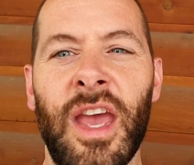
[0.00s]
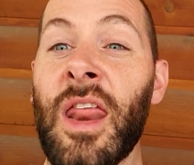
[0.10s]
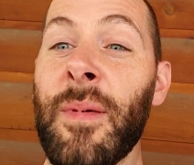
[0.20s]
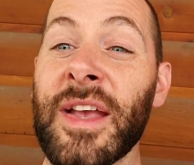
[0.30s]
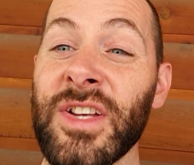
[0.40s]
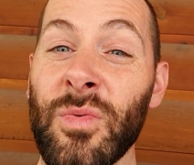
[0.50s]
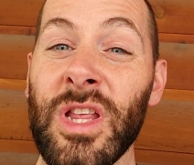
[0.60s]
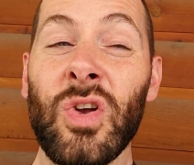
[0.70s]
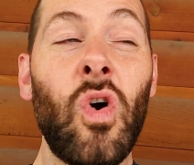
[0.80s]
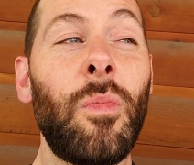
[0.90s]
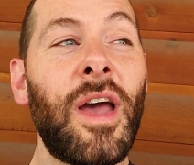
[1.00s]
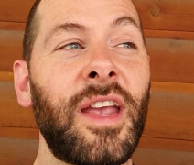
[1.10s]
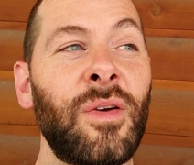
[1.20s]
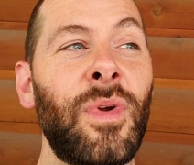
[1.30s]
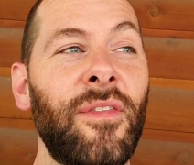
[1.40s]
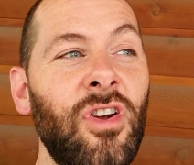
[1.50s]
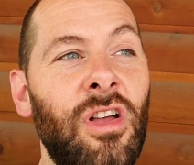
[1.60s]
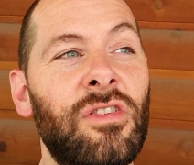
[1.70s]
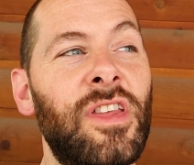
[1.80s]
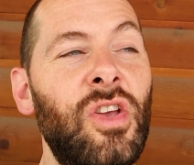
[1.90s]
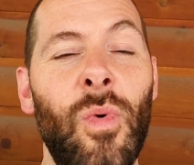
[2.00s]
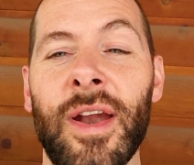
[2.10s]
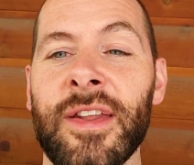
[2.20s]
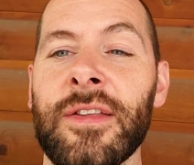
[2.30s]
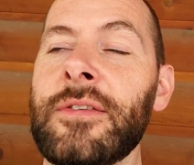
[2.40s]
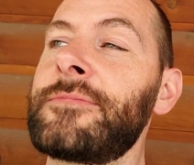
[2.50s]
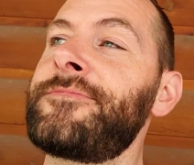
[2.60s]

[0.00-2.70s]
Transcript: And it makes a really cool bike in whatever color that you wanted.